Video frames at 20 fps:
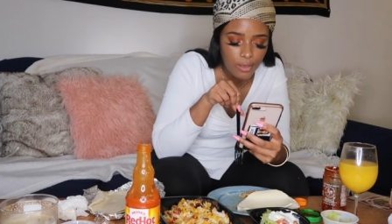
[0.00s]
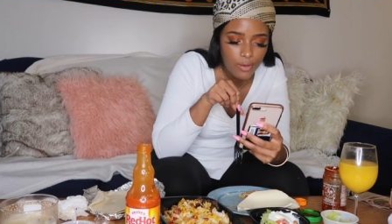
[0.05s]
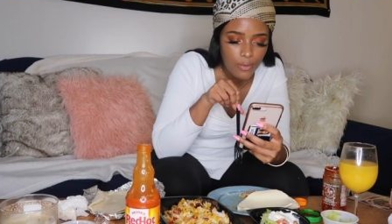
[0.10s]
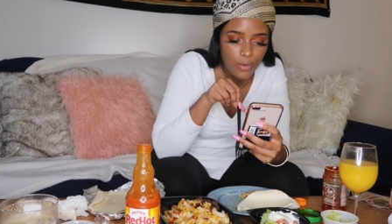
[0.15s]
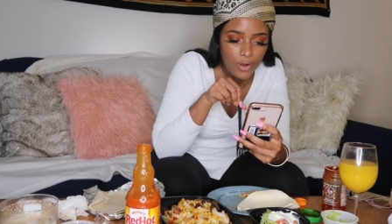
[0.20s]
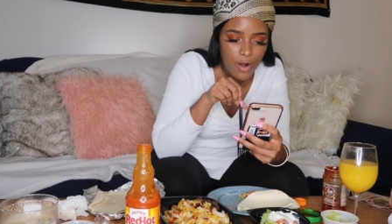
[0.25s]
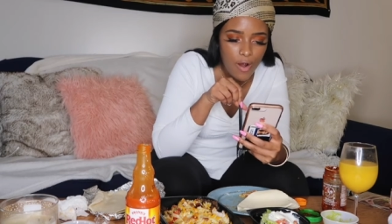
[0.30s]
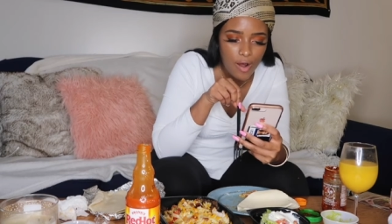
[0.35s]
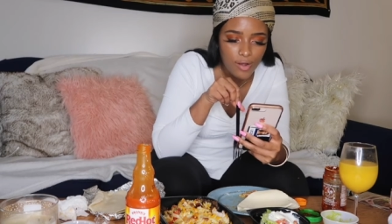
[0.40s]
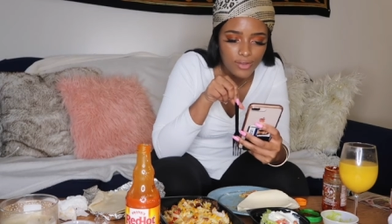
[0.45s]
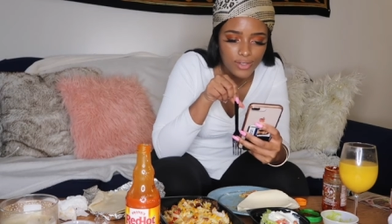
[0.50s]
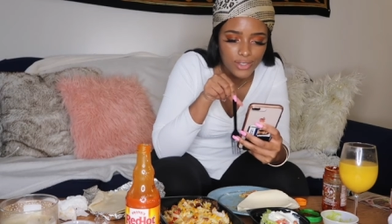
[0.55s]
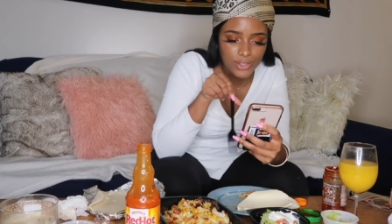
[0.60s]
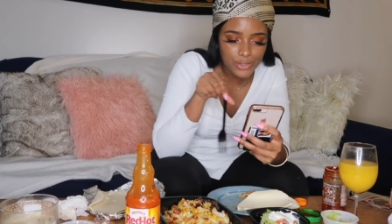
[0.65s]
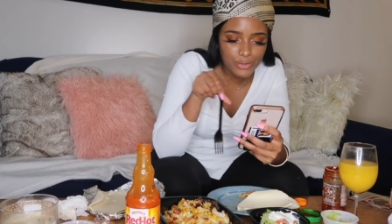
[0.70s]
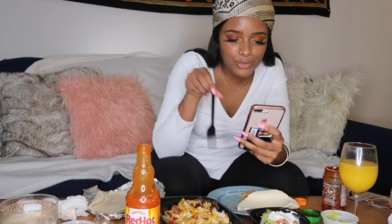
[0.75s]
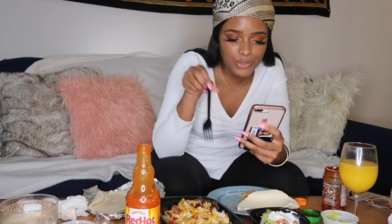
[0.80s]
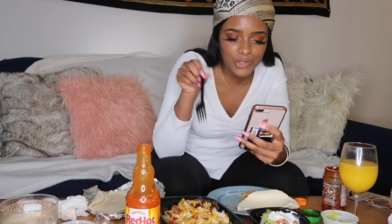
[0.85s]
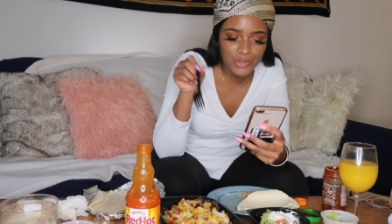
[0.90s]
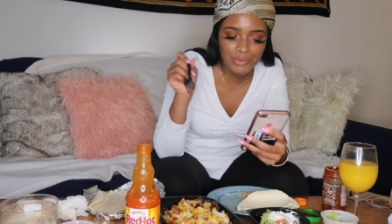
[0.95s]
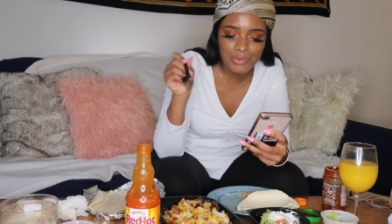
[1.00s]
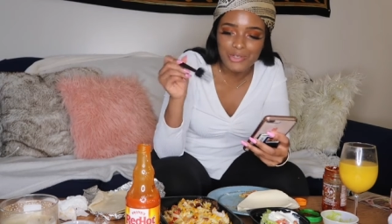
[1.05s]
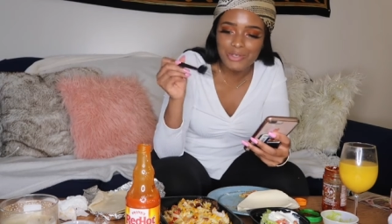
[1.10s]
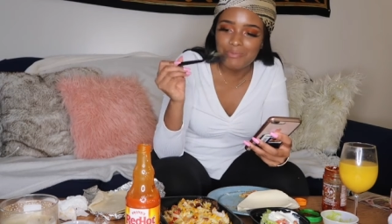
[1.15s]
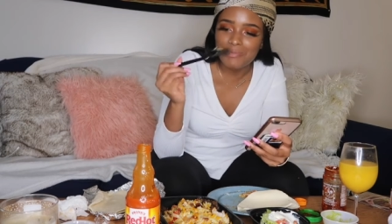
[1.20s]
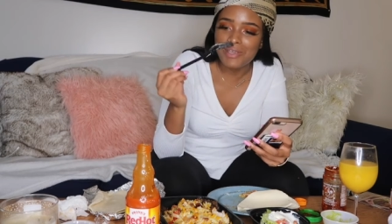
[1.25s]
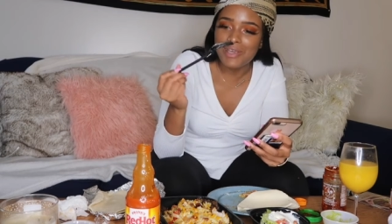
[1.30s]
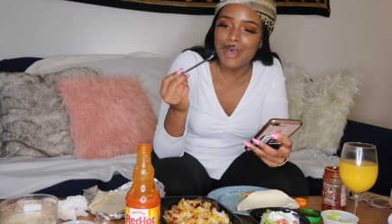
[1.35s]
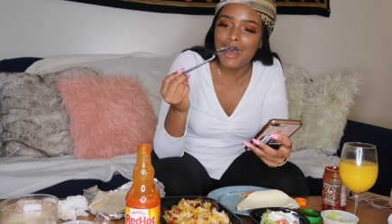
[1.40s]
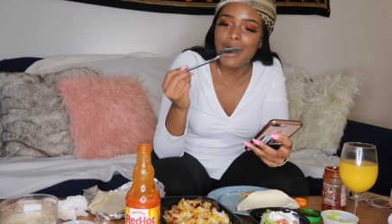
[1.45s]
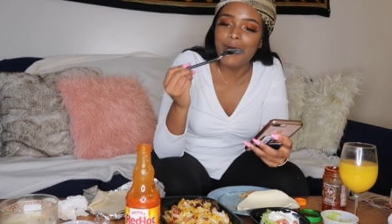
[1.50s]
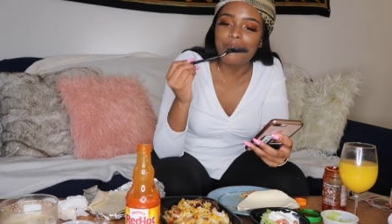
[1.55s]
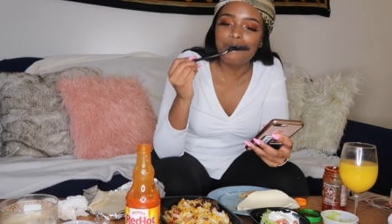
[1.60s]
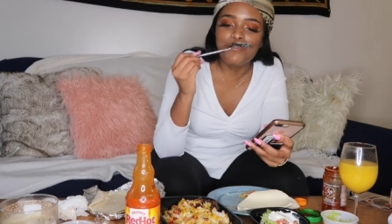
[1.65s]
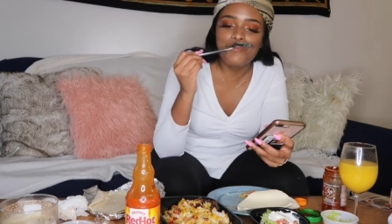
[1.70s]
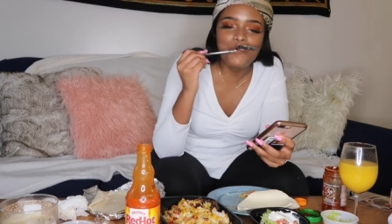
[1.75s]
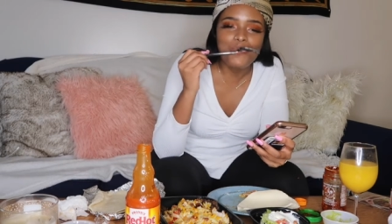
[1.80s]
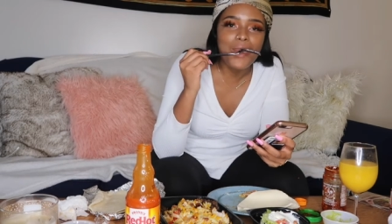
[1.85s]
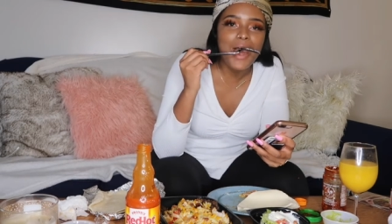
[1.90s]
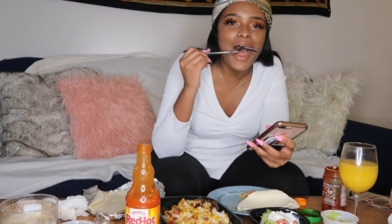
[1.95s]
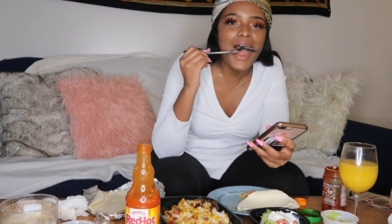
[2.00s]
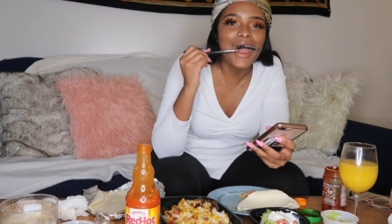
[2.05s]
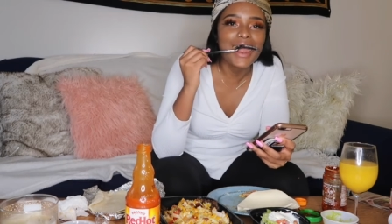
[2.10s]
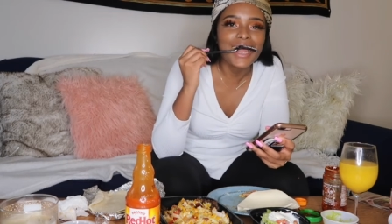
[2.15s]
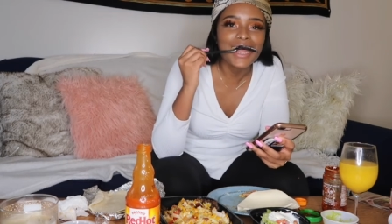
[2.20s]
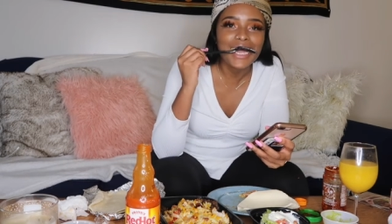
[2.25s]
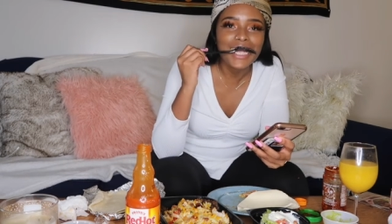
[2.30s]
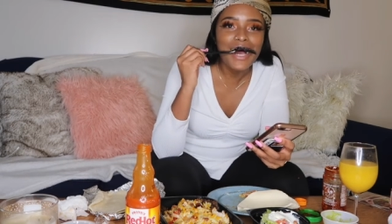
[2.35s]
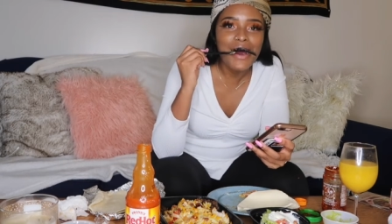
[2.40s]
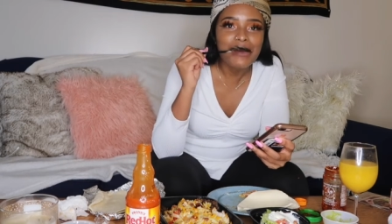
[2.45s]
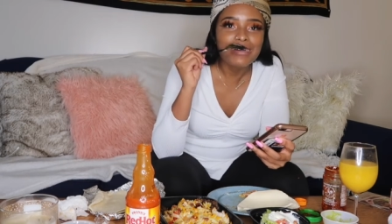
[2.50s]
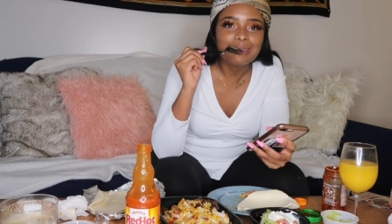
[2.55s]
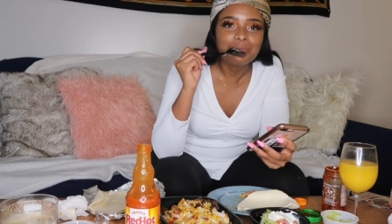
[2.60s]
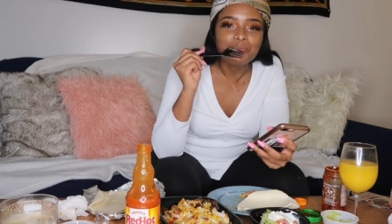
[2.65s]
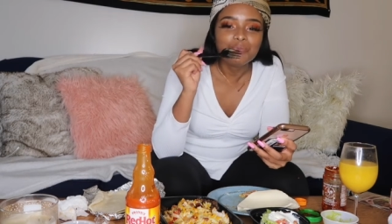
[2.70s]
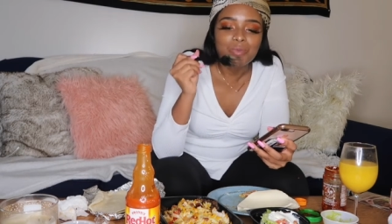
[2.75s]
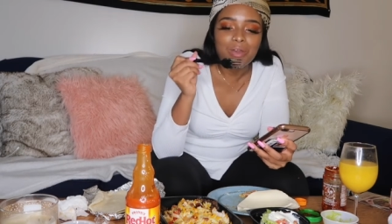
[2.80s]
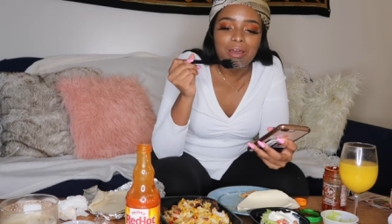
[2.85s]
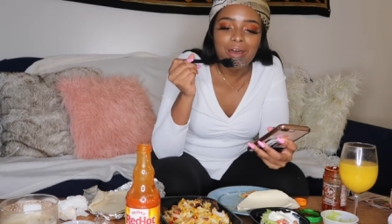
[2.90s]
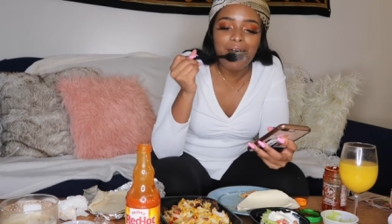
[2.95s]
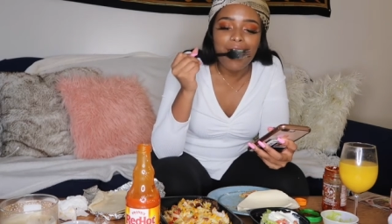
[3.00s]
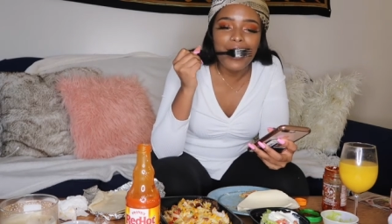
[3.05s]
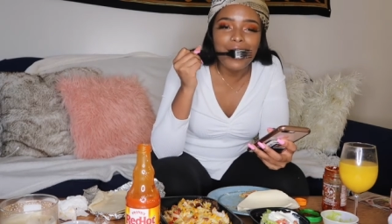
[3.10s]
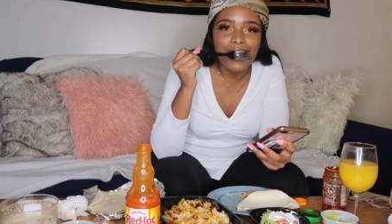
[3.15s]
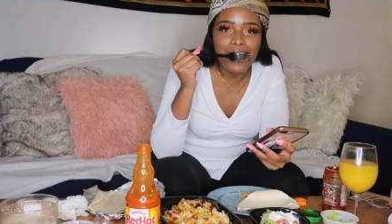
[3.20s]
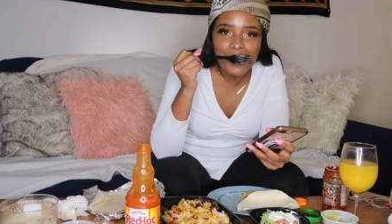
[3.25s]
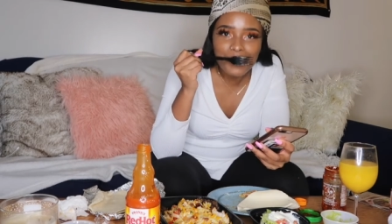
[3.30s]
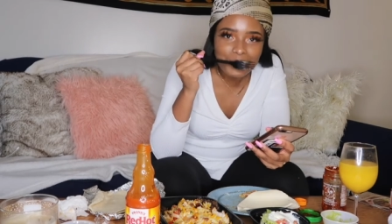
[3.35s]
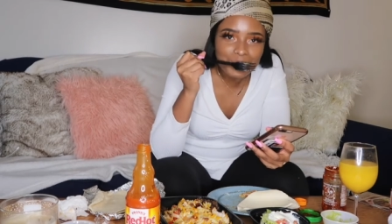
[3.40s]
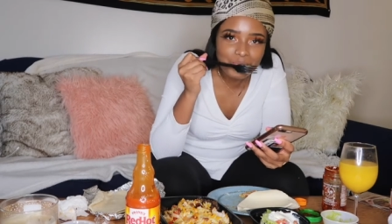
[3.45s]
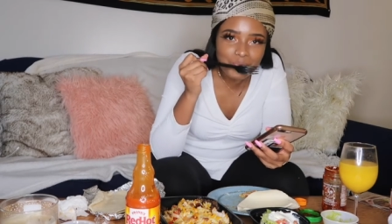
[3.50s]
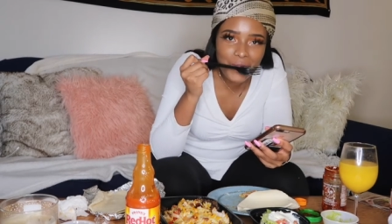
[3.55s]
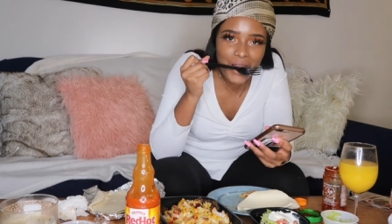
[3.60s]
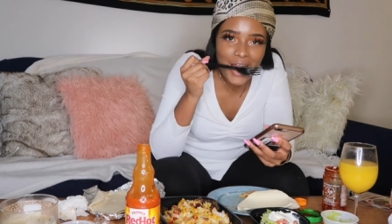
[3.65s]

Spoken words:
where all these YouTubers be at? Huh?